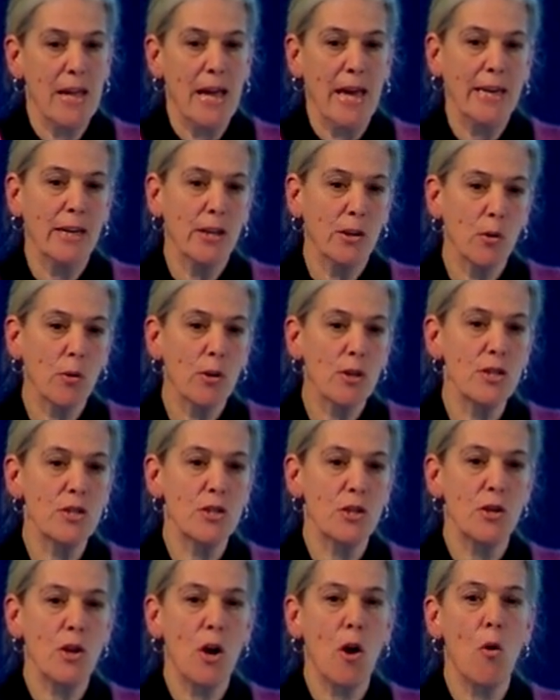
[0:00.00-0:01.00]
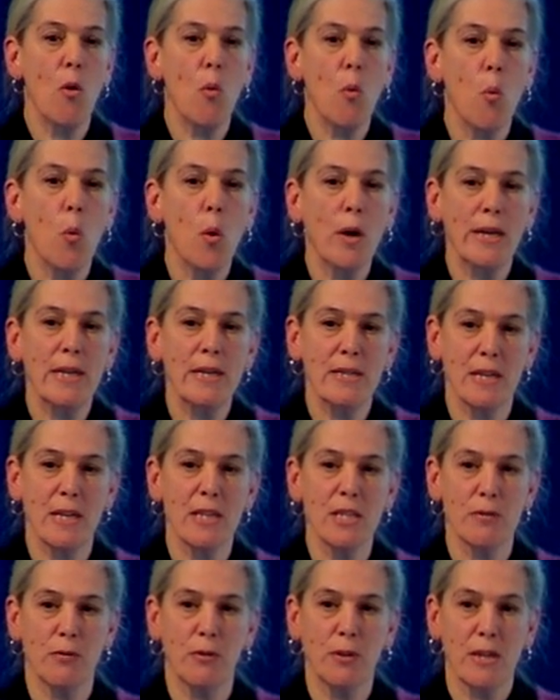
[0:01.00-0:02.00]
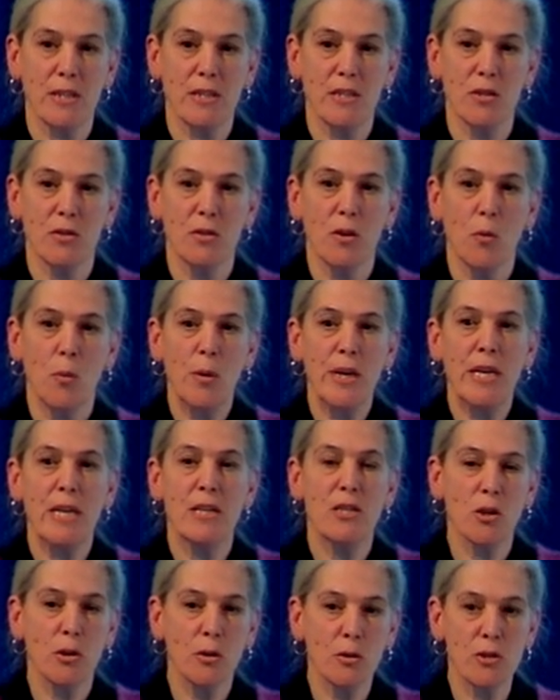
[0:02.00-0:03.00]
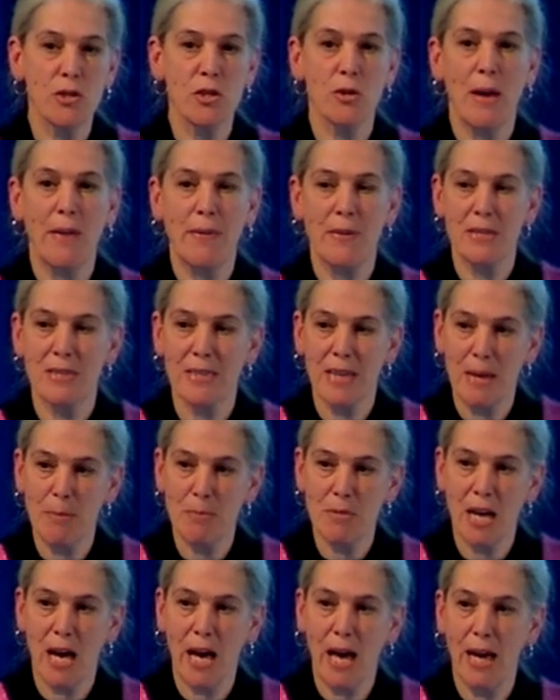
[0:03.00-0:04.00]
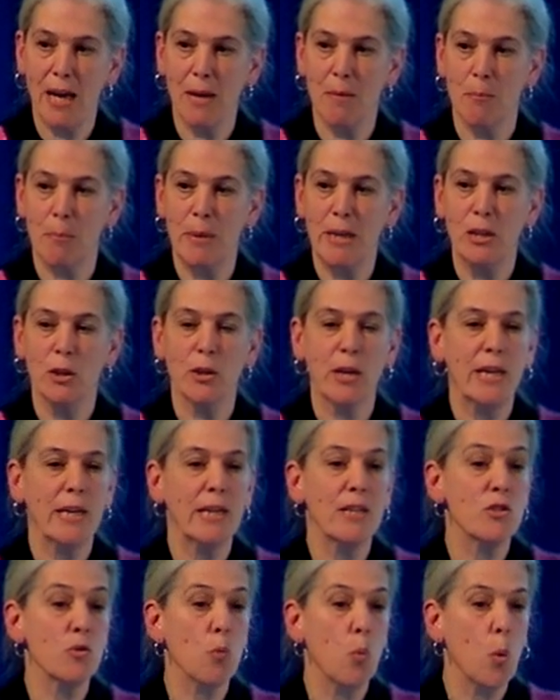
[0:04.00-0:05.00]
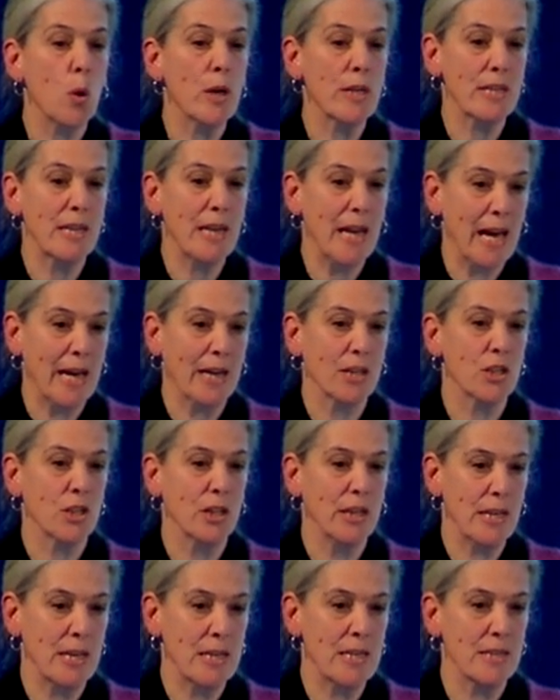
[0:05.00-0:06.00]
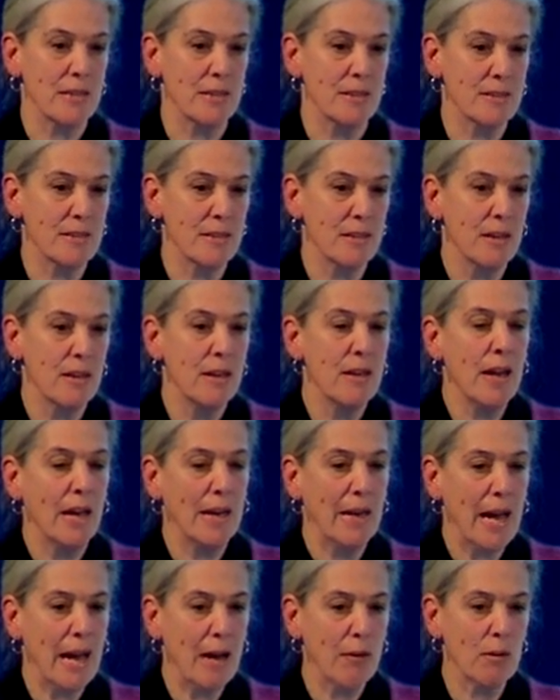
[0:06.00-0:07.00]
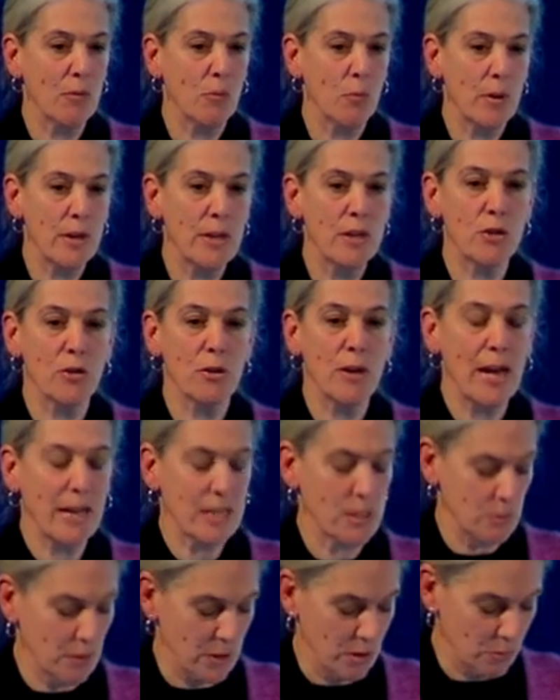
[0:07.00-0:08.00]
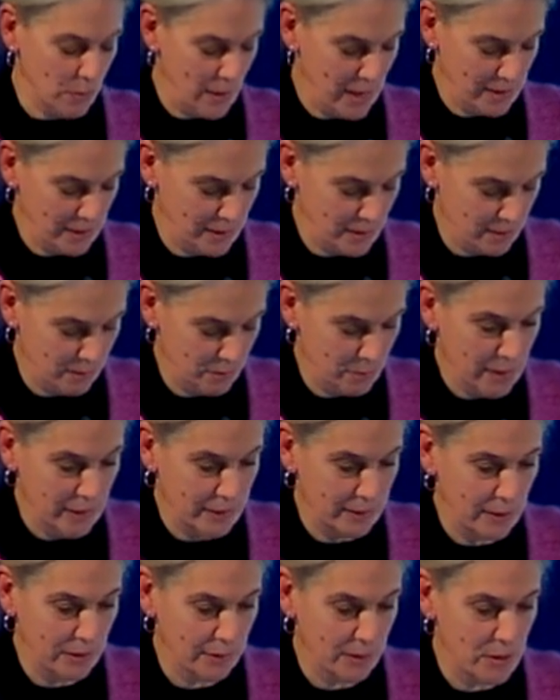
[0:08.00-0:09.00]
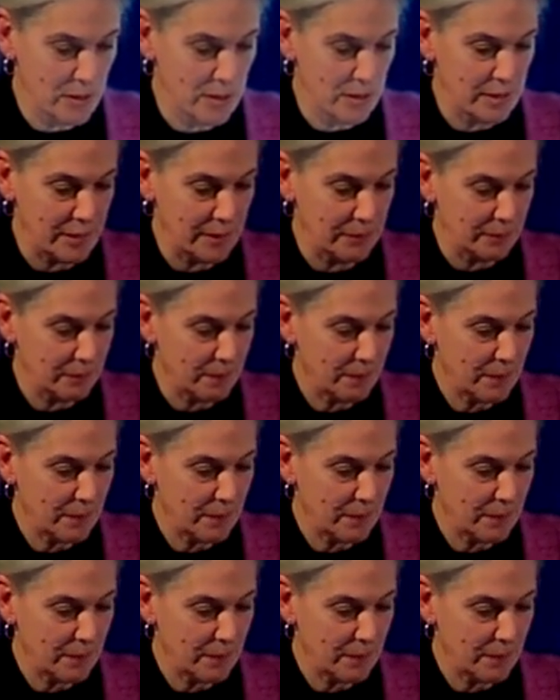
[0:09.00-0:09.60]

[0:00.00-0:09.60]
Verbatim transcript: and in order to know what it does for us, we need to also at the same time be looking into what it actually is and how it interacts with the rest of biodiversity.